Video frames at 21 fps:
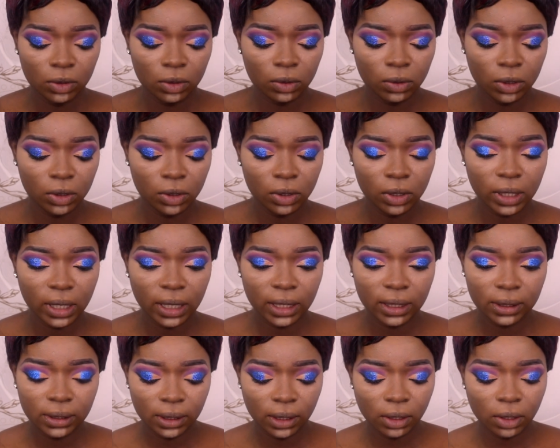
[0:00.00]
So what do you
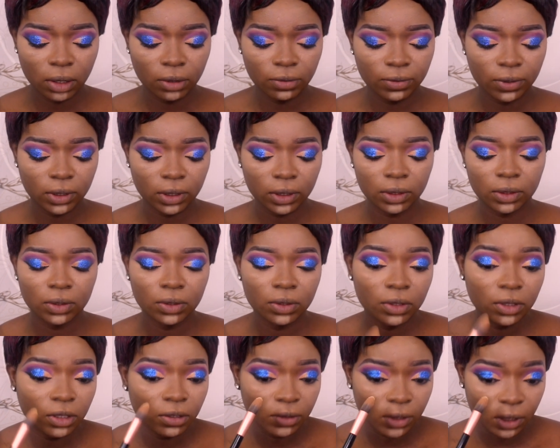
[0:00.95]
guys think of the
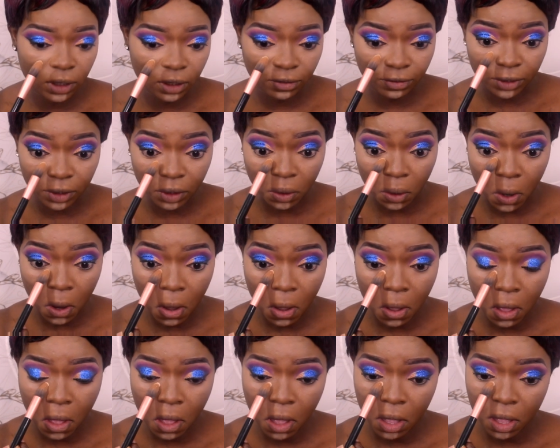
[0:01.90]
story of the video?
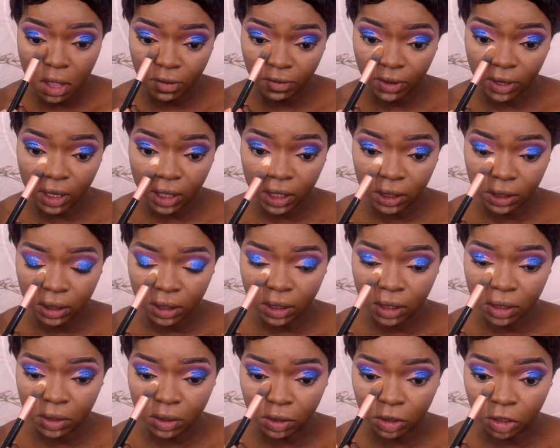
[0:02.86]
Have you guys
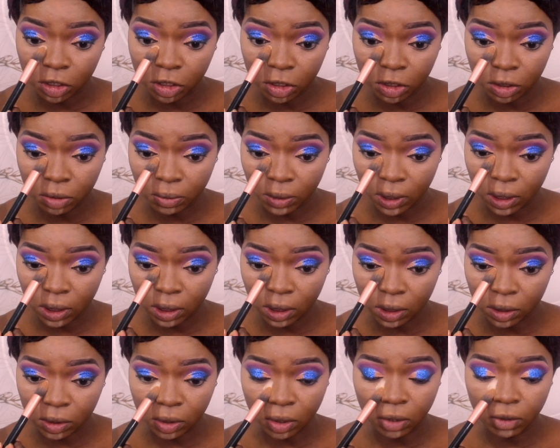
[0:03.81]
seen it on social media?
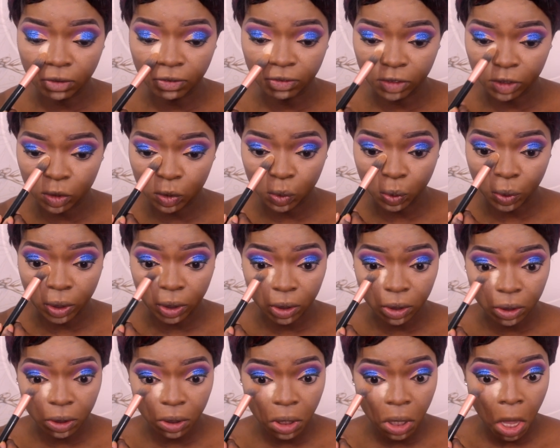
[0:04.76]
It's all over
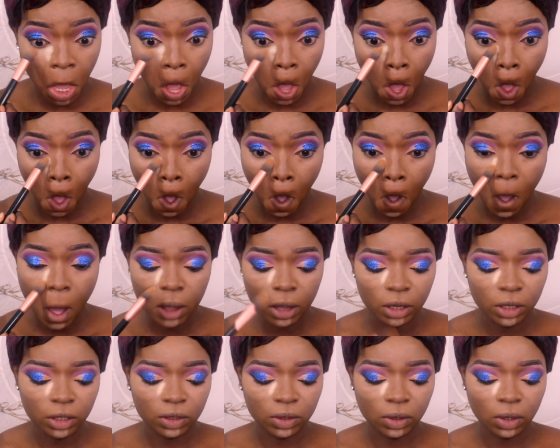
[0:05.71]
Twitter,
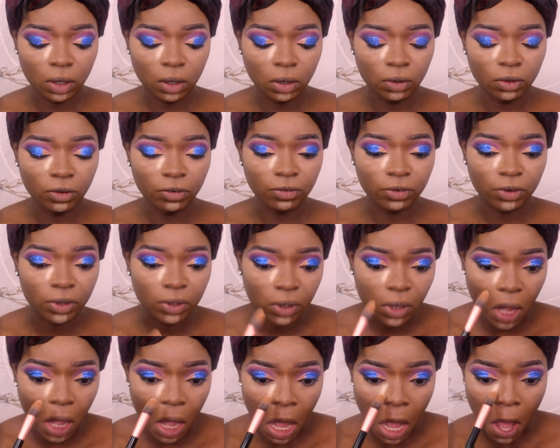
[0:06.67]
it's all
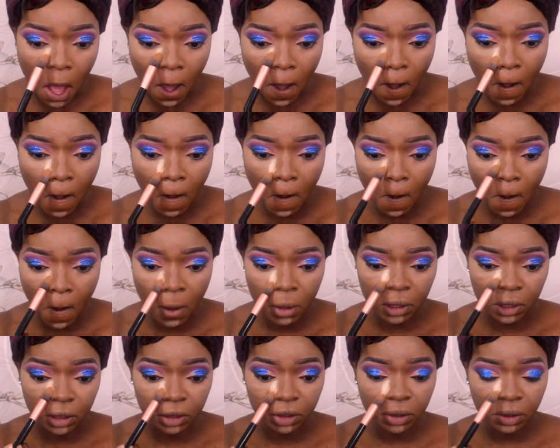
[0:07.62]
over
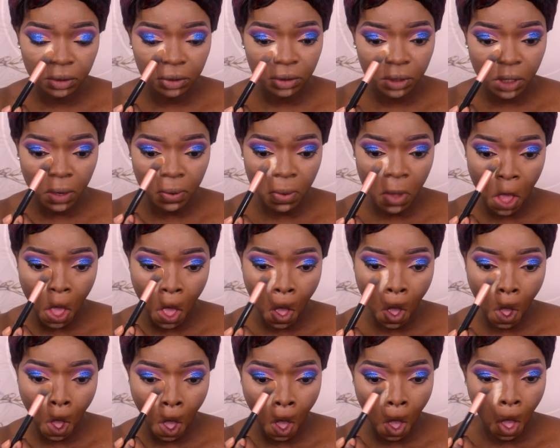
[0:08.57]
Instagram,
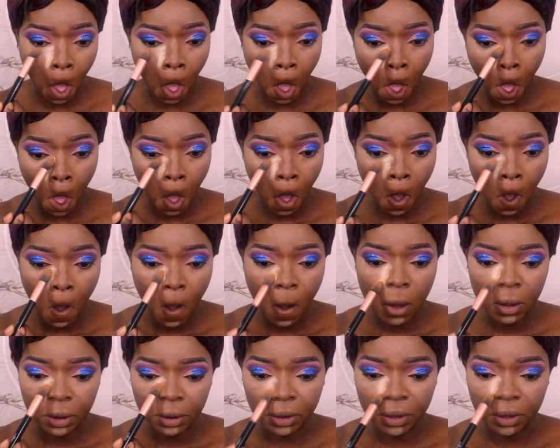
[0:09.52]

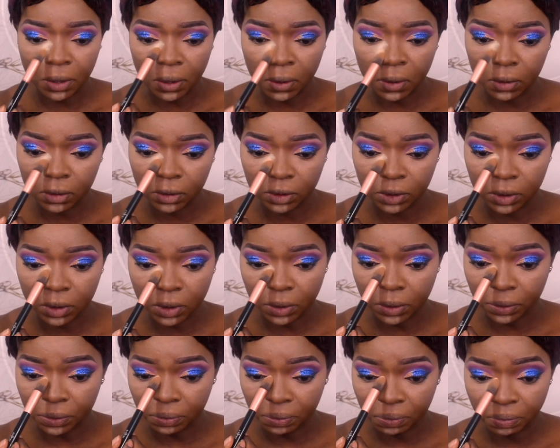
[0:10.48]
you know.
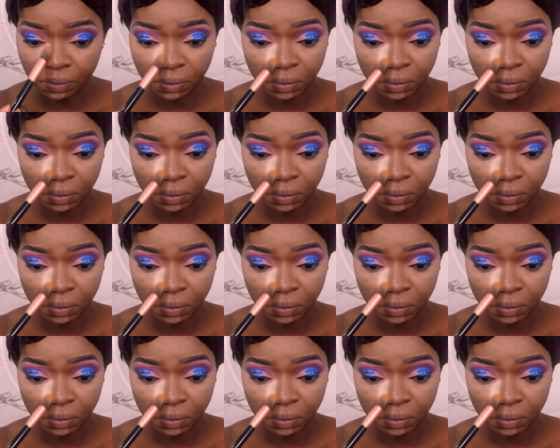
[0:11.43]
So